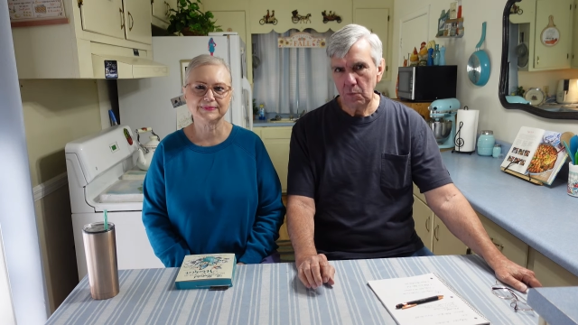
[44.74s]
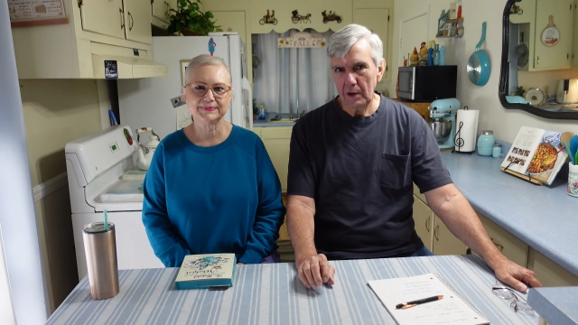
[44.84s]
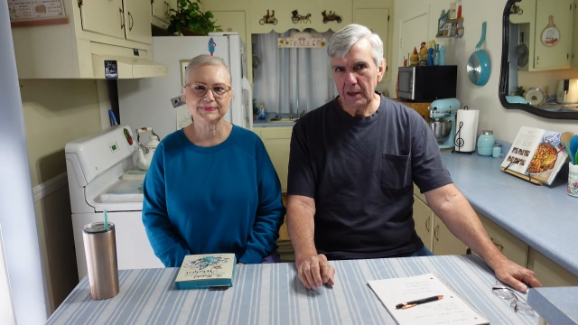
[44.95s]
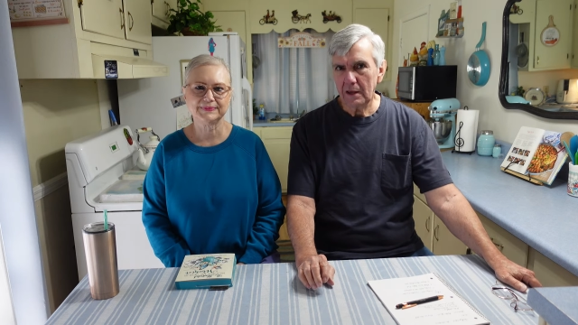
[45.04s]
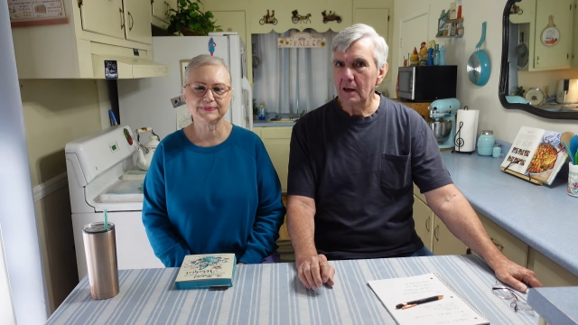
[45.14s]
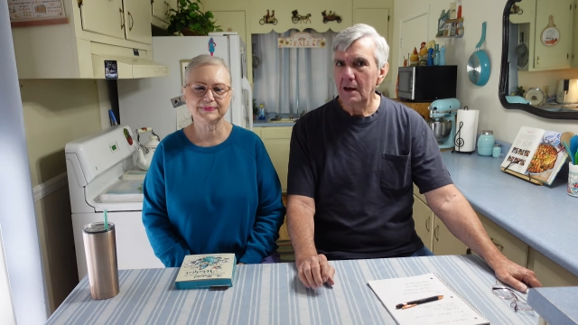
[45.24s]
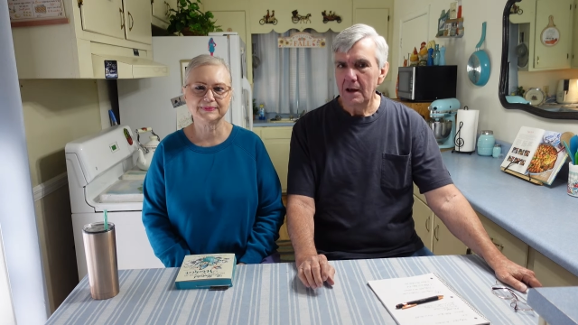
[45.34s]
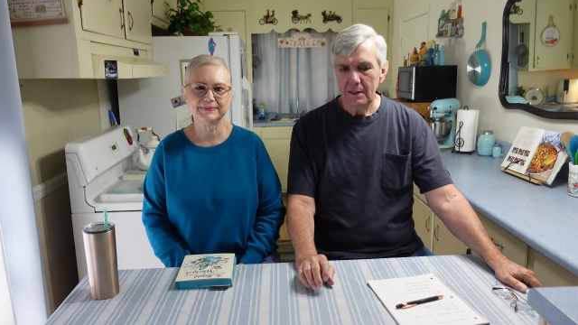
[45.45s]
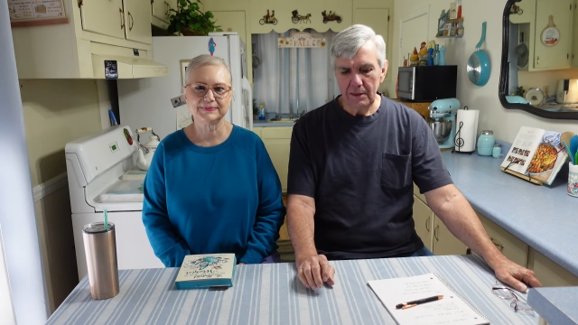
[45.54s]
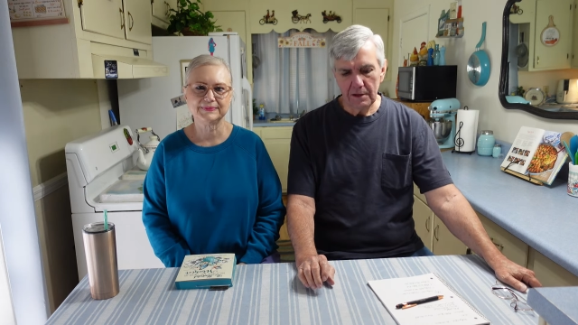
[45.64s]
Speaker 1: week.
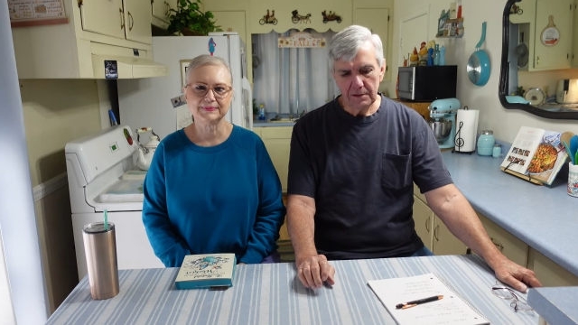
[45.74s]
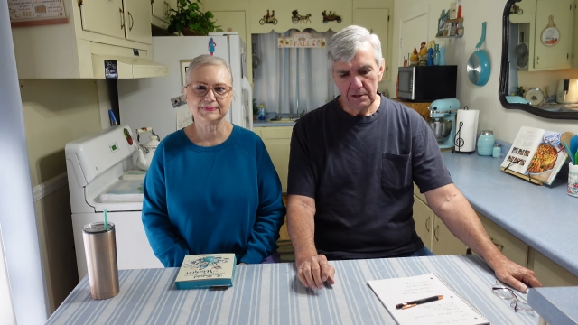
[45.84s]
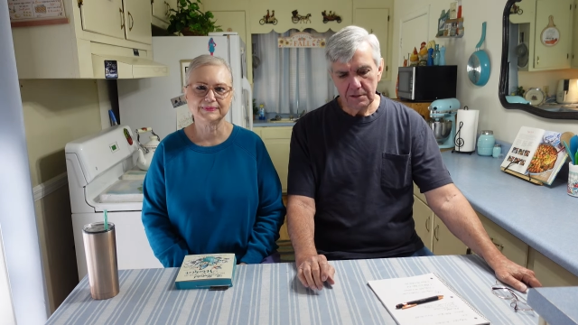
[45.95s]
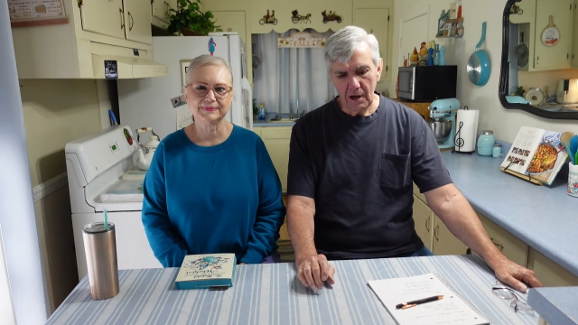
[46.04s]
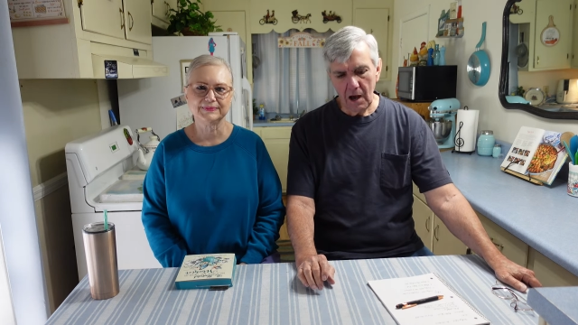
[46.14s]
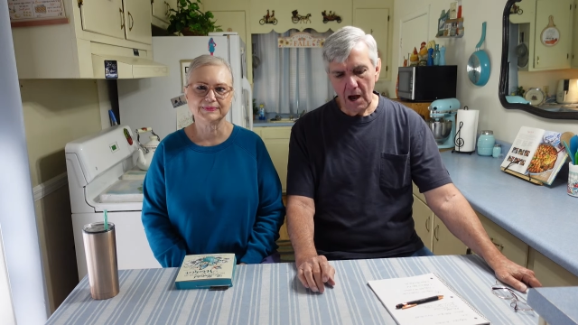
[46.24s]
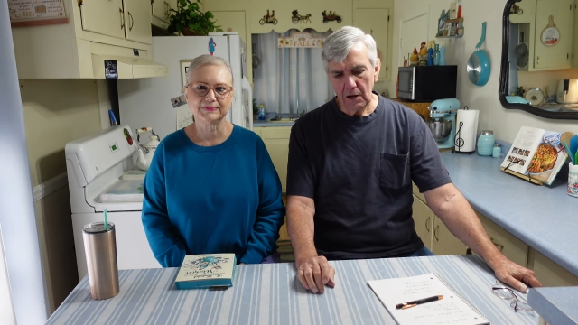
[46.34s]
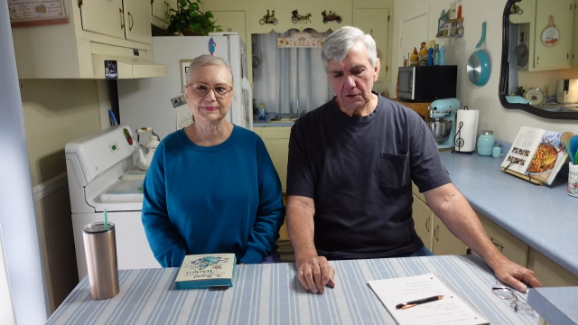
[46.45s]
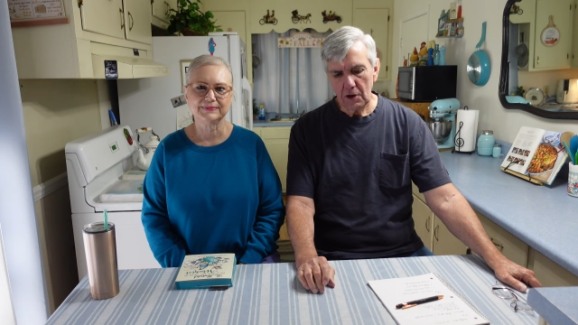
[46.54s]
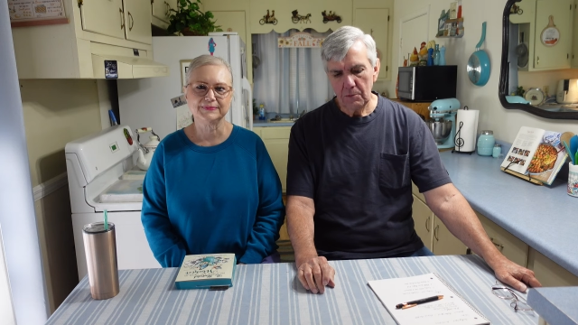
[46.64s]
This is uh,
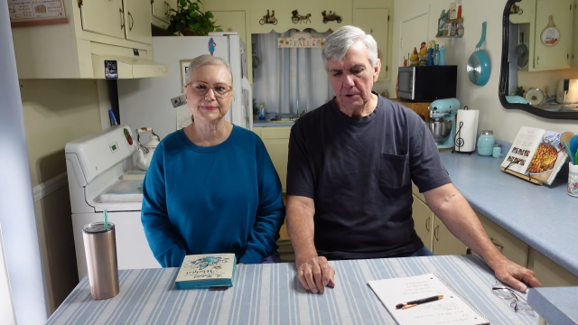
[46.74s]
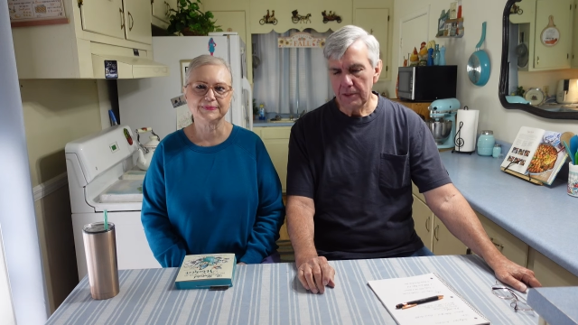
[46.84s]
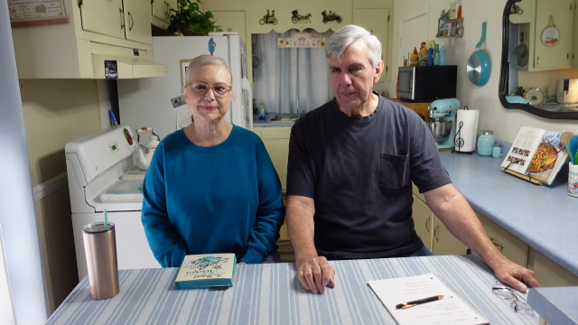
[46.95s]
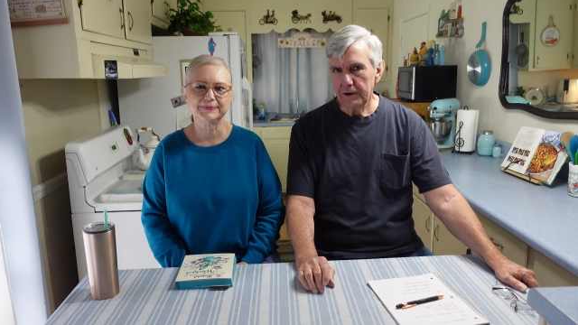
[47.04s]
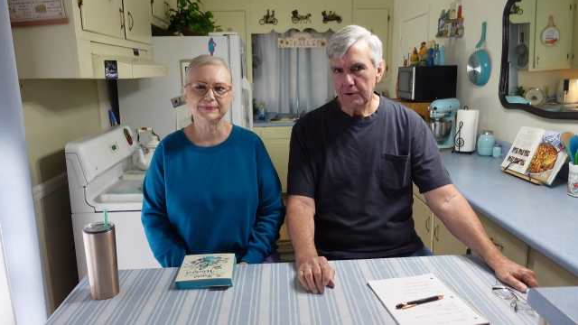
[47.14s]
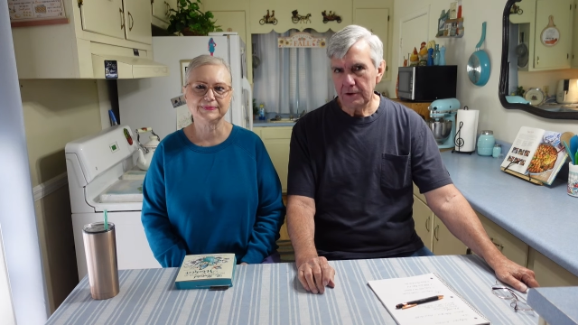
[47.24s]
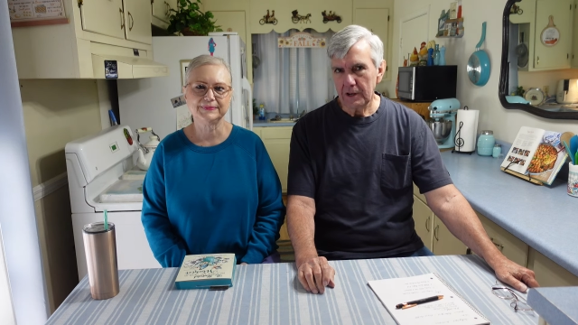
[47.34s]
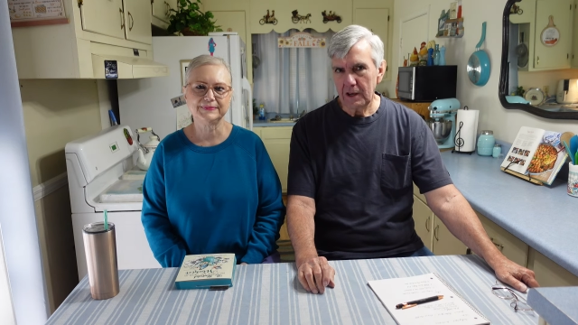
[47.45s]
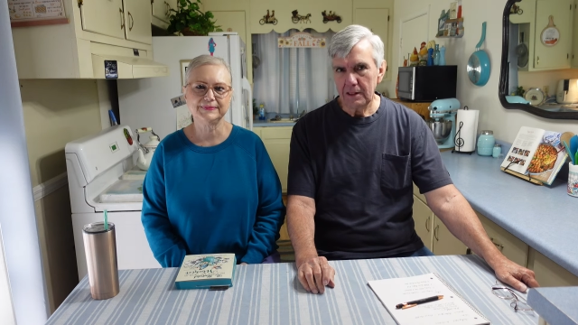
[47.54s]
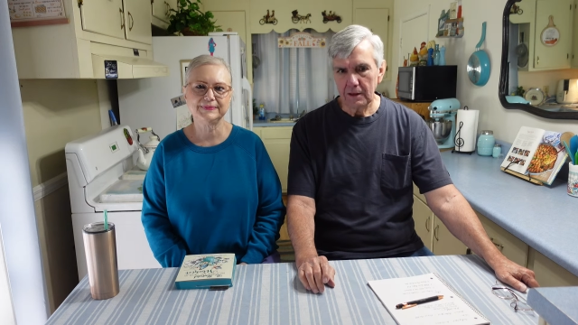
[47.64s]
October the
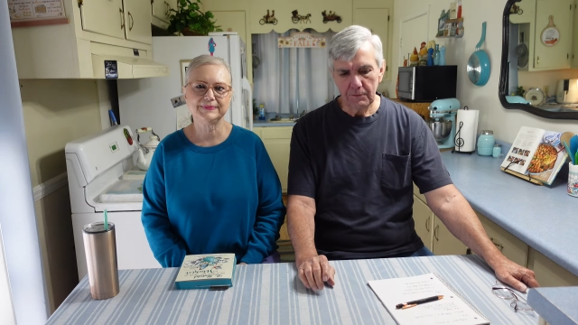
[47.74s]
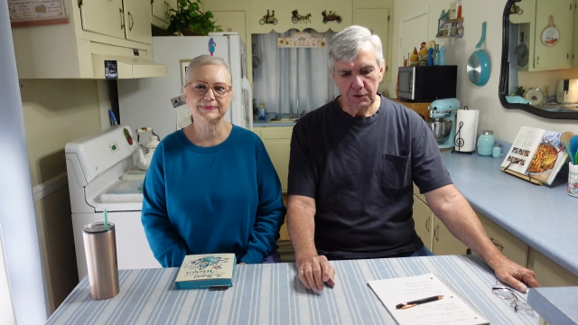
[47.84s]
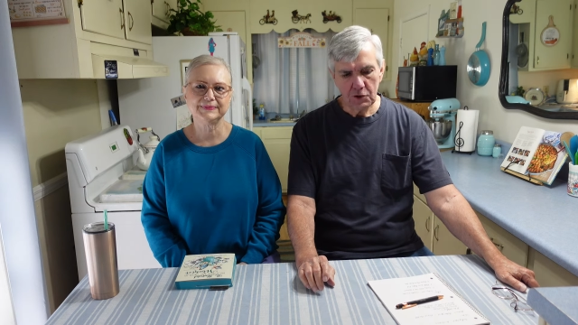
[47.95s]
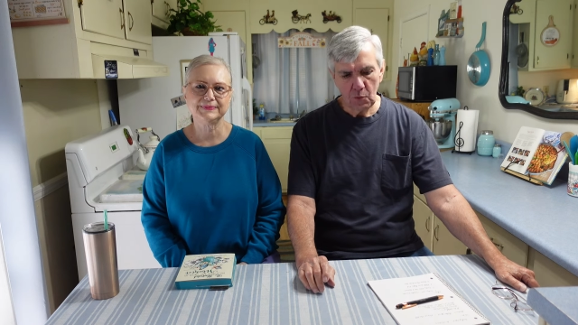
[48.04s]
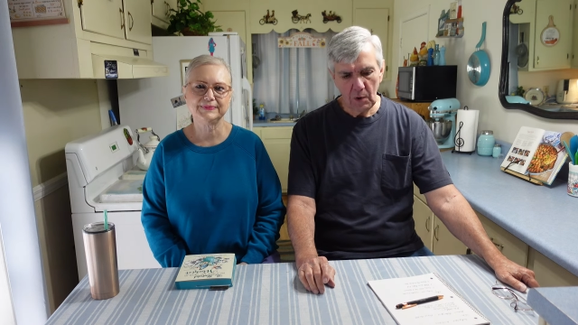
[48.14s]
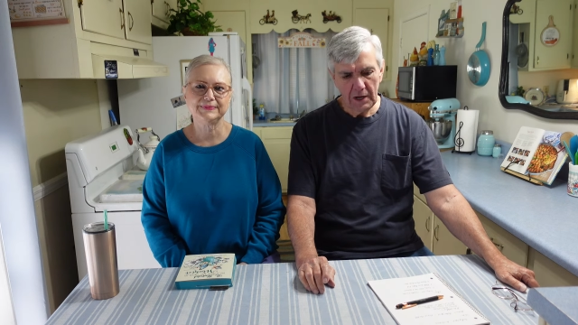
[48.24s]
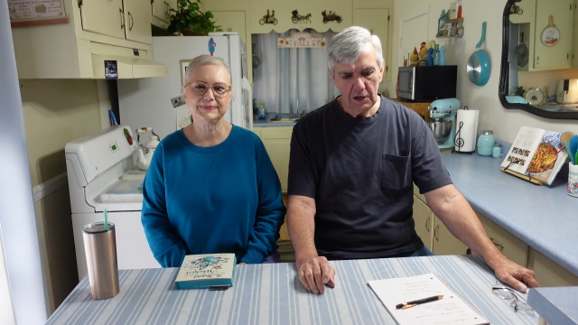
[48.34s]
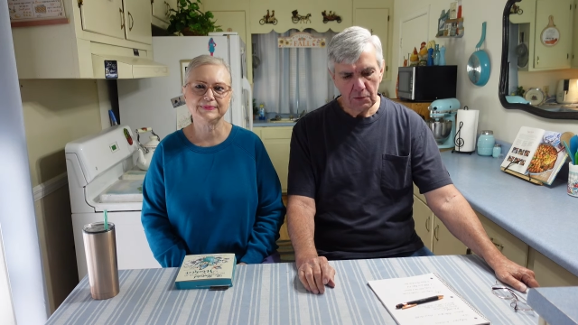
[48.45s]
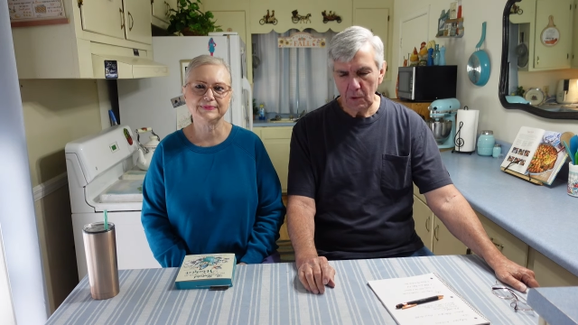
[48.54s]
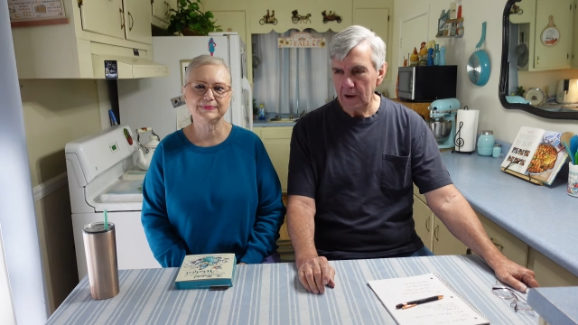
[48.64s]
13th of
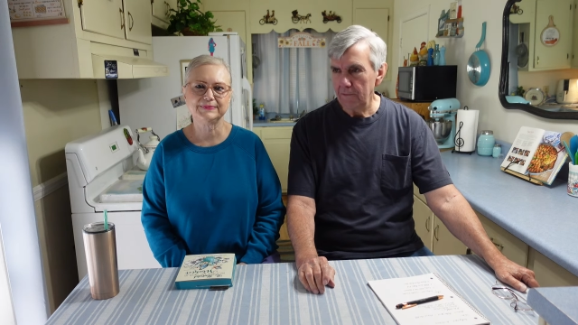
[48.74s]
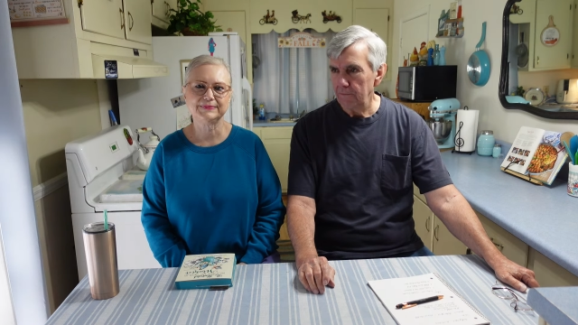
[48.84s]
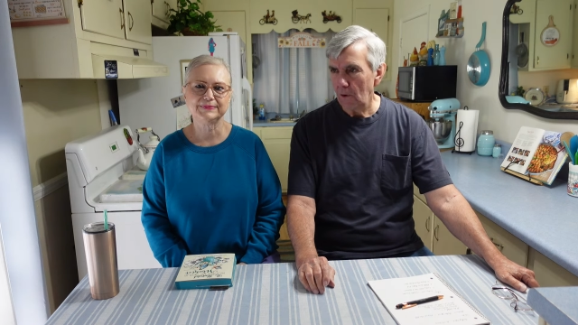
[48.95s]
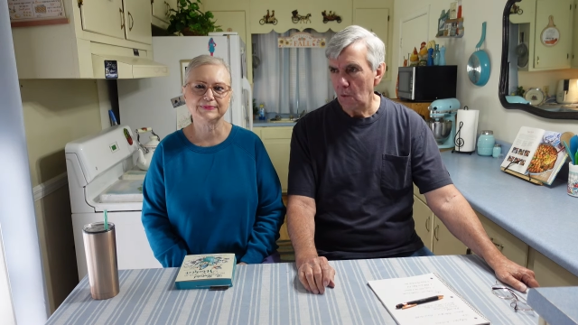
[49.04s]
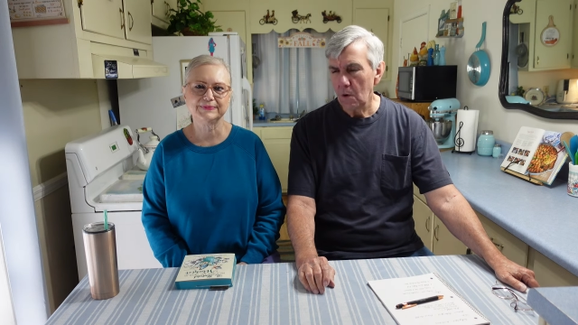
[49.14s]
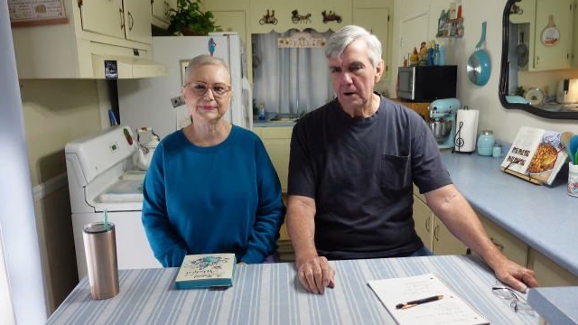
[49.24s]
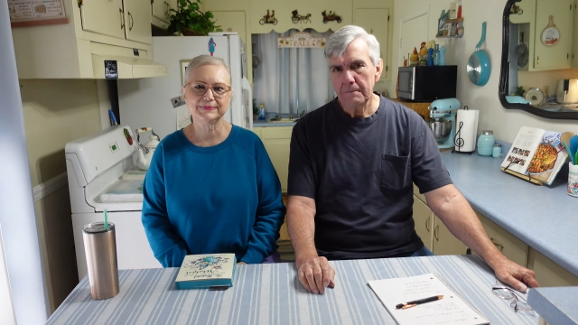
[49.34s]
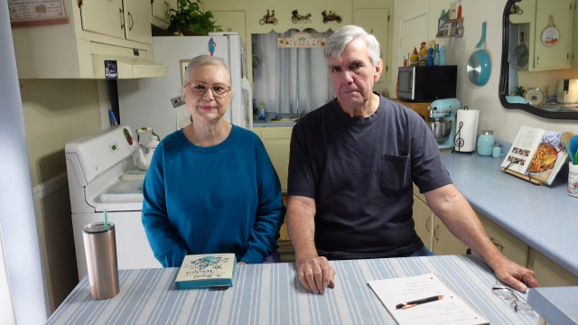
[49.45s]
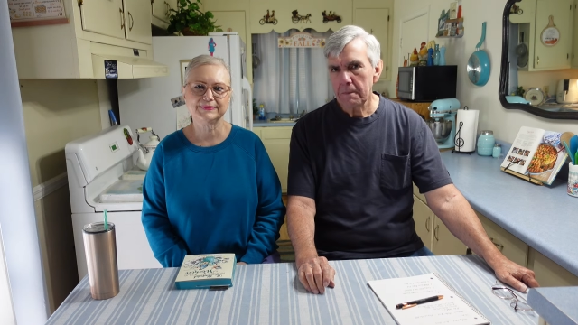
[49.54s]
2024,